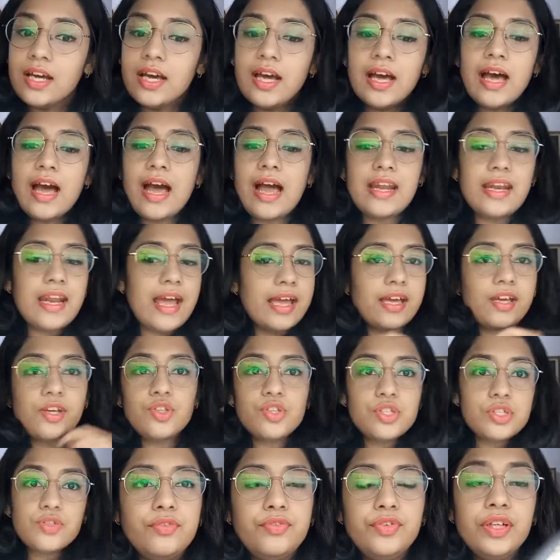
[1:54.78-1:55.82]
and I can
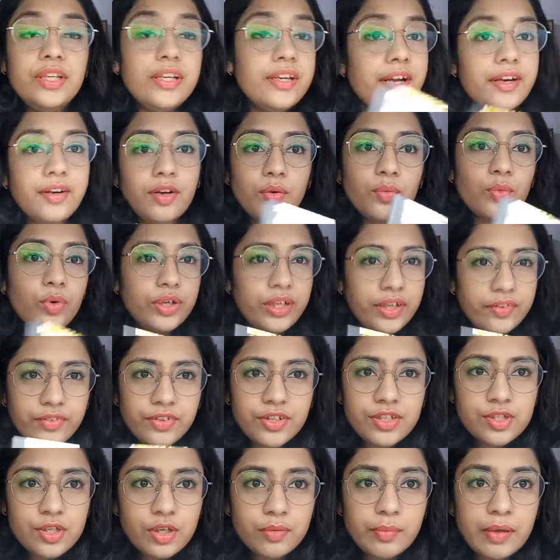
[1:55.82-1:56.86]
just freely write on whatever
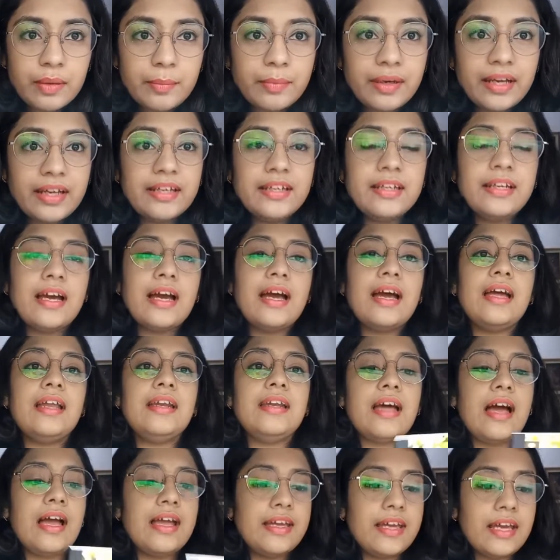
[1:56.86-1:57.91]
is on my mind, and
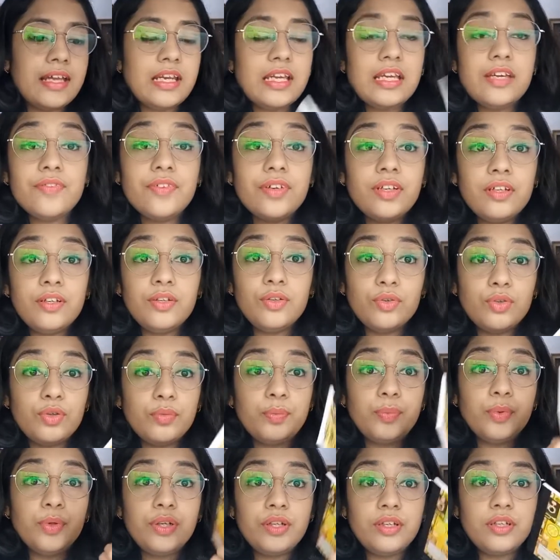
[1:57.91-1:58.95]
I can even,
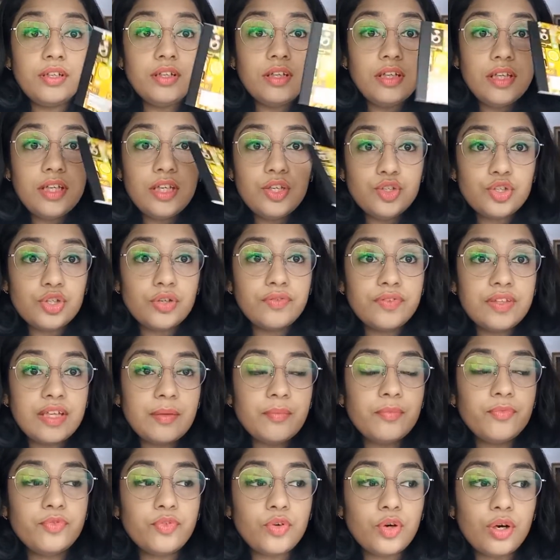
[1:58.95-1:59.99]
put each of
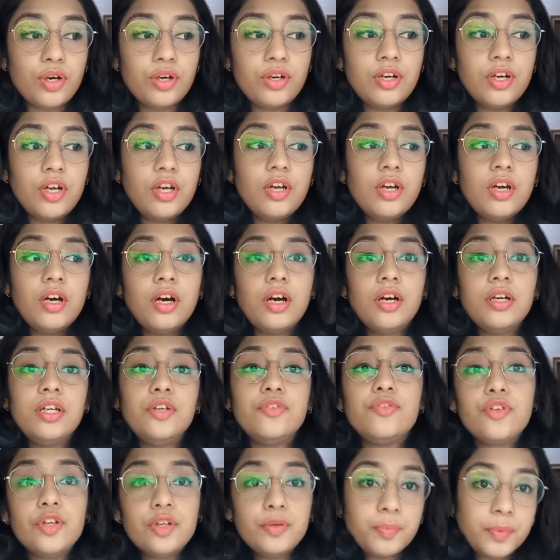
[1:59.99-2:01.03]
them for a
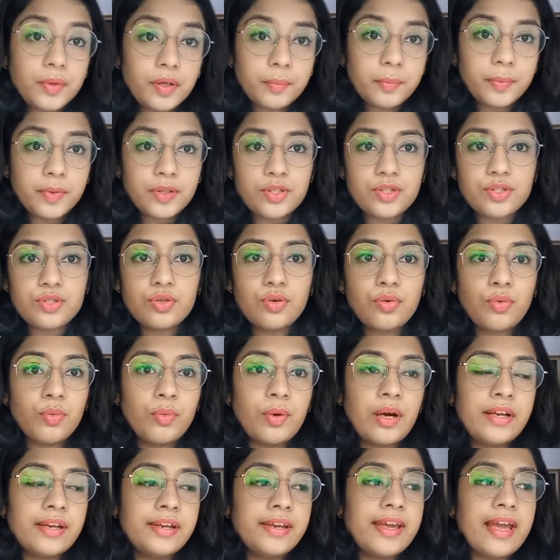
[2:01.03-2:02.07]
different purpose. So
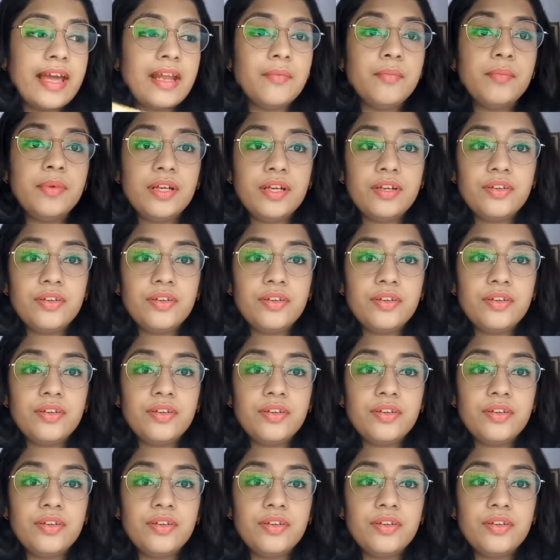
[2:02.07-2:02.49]
one can be